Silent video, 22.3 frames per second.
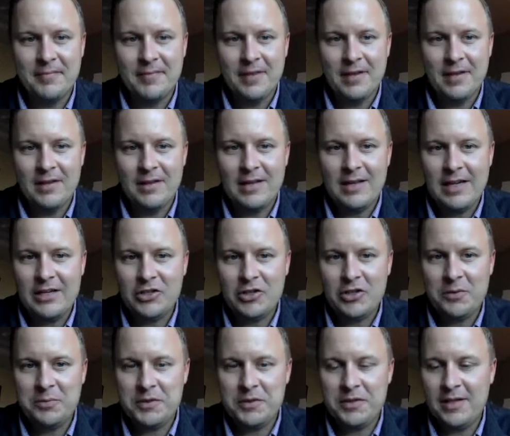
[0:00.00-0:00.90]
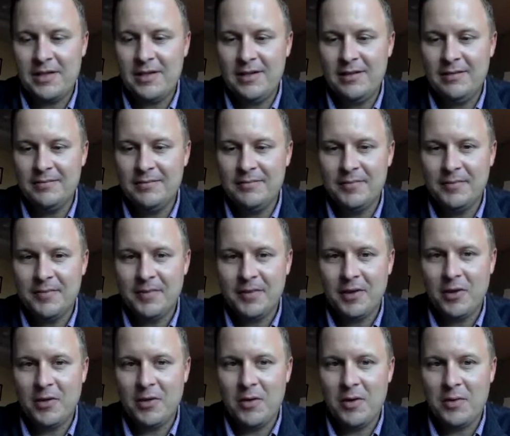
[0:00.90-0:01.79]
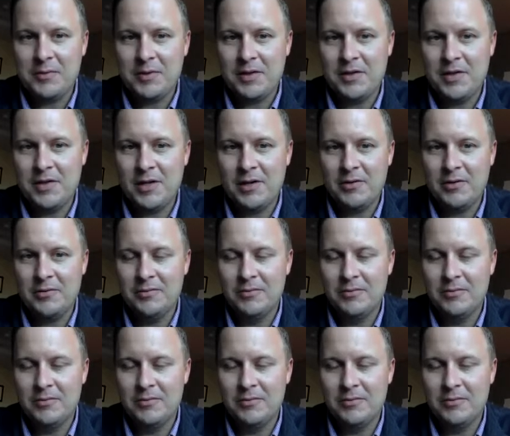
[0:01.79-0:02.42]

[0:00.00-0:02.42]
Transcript: Last sharp's T. Go up to do.